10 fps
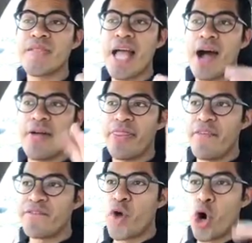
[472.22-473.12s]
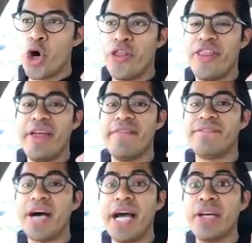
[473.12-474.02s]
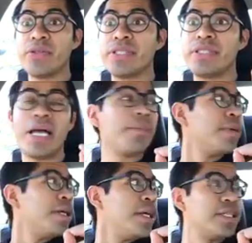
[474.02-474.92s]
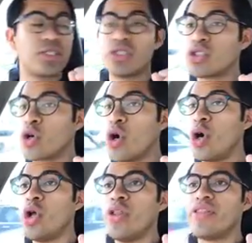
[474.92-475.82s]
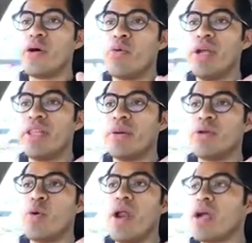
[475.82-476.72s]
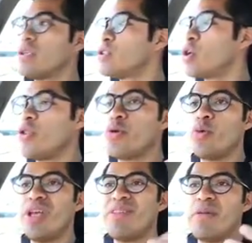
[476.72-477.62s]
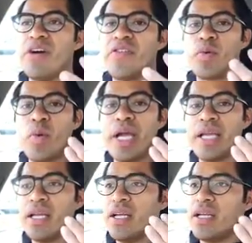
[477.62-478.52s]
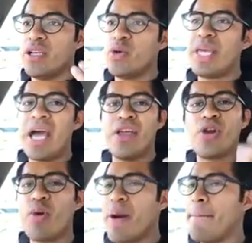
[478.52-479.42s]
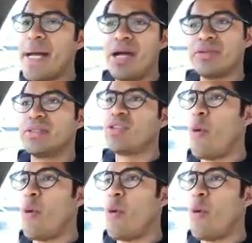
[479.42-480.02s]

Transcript: Now, the fourth and final step is control the rhythm. You want to control the rhythm of the weight. You don't want to bounce.